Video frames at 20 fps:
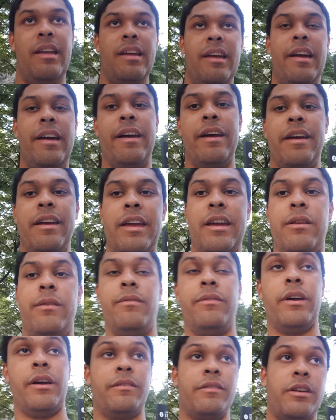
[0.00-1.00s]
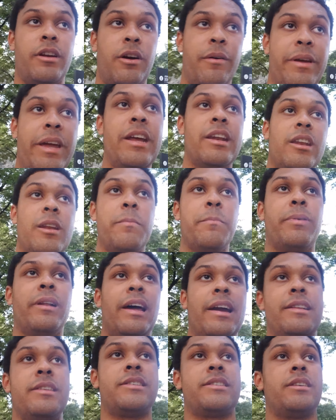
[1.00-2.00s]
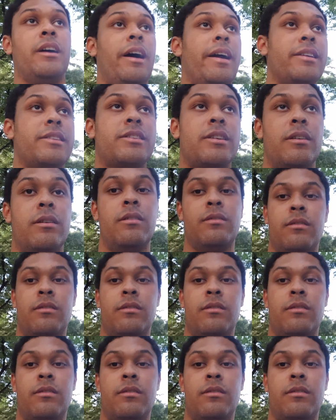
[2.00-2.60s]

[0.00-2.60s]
uh, in the, you know, hidden in plain sight.